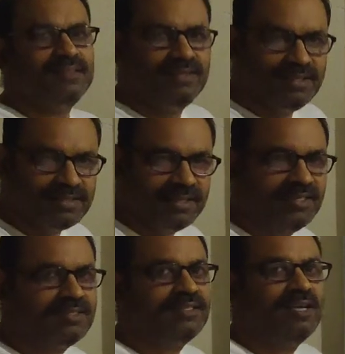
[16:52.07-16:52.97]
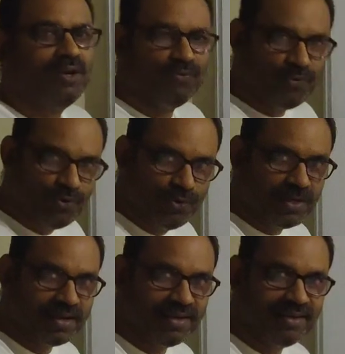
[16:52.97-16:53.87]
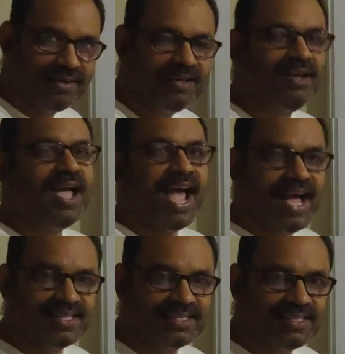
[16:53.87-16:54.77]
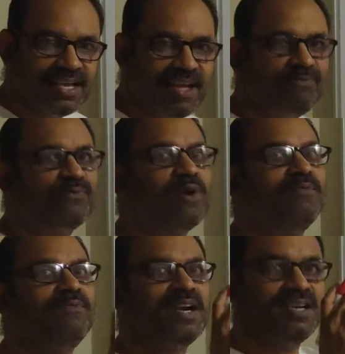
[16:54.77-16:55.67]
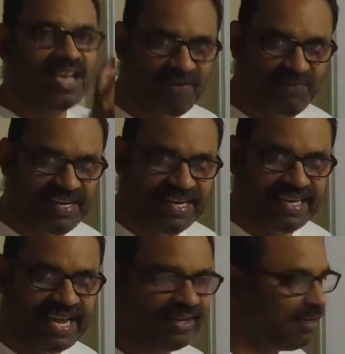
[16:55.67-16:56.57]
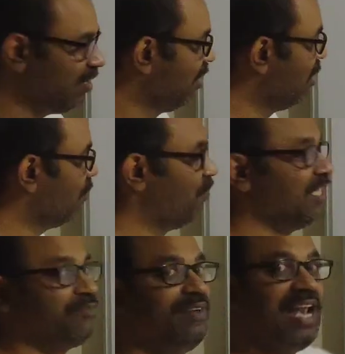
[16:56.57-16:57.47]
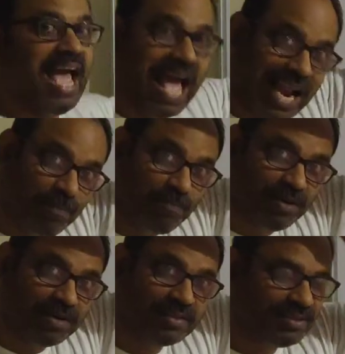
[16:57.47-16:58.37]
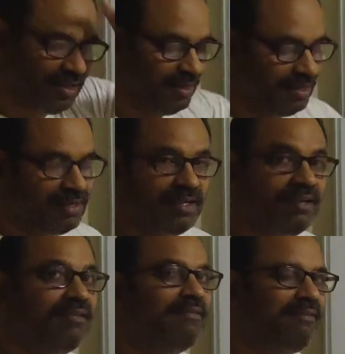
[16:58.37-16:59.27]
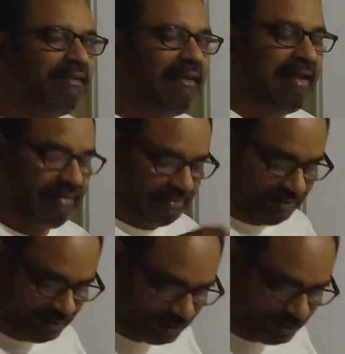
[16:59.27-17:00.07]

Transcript: This is viewing HCF from one definite angle, which will help us later.